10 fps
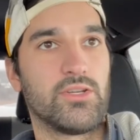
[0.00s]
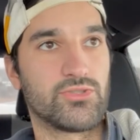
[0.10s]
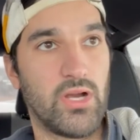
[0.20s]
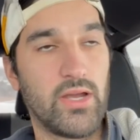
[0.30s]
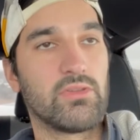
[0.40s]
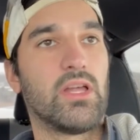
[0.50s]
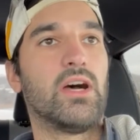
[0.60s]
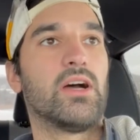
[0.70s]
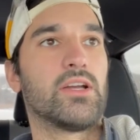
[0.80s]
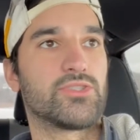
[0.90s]
I drive a
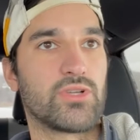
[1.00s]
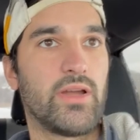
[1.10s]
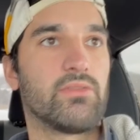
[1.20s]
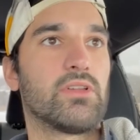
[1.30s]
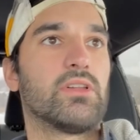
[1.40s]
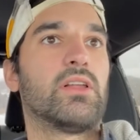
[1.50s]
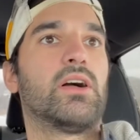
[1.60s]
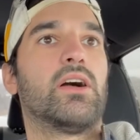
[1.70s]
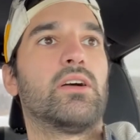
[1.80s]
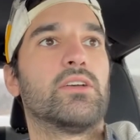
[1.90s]
lot, I travel a
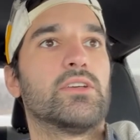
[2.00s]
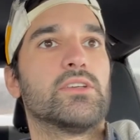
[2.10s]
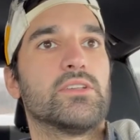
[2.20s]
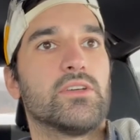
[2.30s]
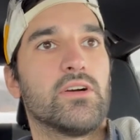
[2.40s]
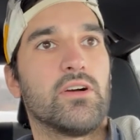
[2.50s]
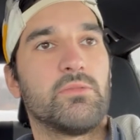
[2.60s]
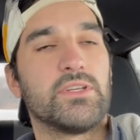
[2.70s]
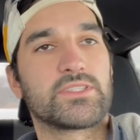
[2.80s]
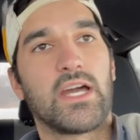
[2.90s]
lot,
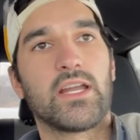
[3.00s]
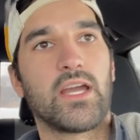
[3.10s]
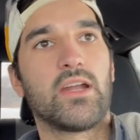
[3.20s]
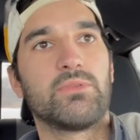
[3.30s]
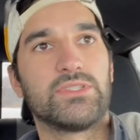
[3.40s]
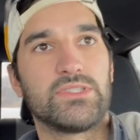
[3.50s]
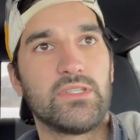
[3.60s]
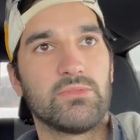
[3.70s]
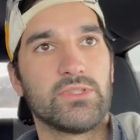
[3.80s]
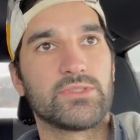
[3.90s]
and it's kind of got to be
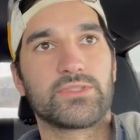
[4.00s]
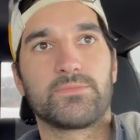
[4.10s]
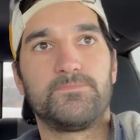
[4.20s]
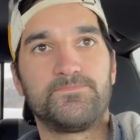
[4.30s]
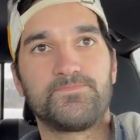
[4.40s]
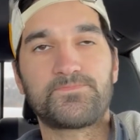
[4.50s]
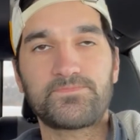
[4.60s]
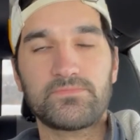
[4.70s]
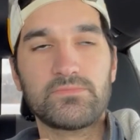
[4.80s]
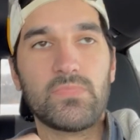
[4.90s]
seamless.
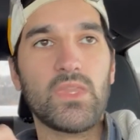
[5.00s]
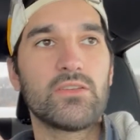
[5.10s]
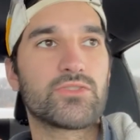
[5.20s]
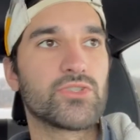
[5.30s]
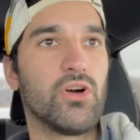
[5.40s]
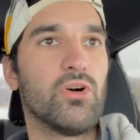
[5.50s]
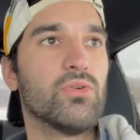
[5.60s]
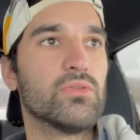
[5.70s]
So